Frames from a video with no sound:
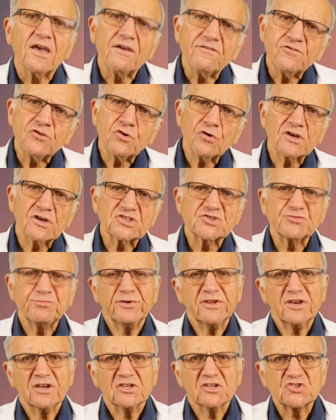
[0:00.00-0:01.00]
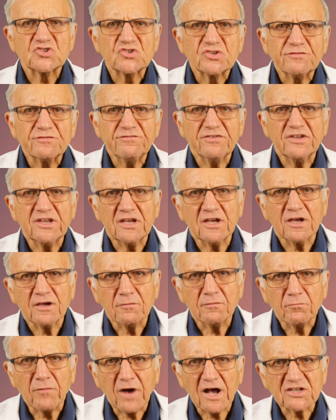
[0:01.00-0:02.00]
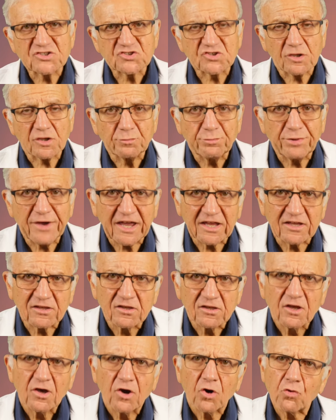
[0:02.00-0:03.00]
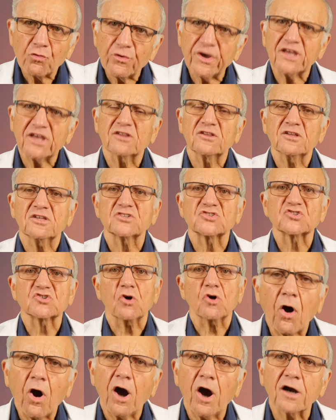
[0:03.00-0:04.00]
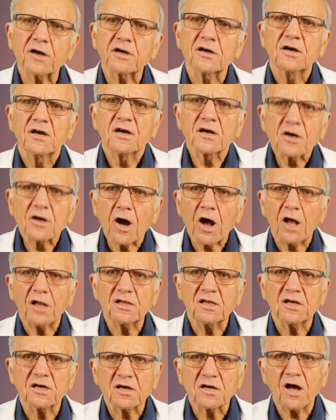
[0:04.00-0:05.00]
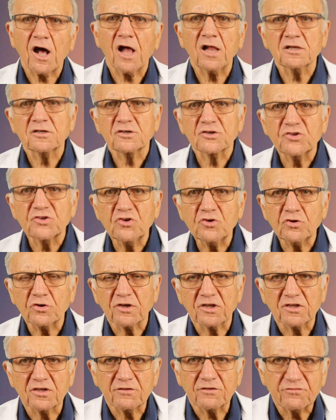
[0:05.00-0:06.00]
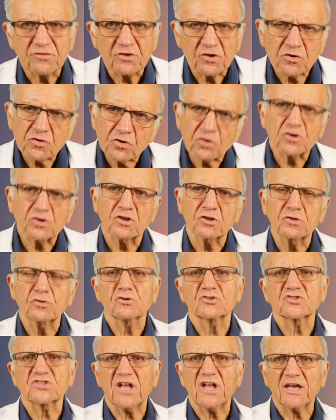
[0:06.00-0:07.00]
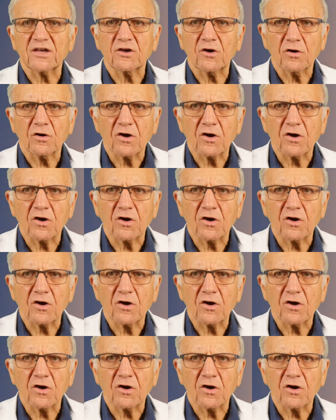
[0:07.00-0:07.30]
If you experience severe muscle pain, weakness, or Coca-Cola colored urine, if your urine looks like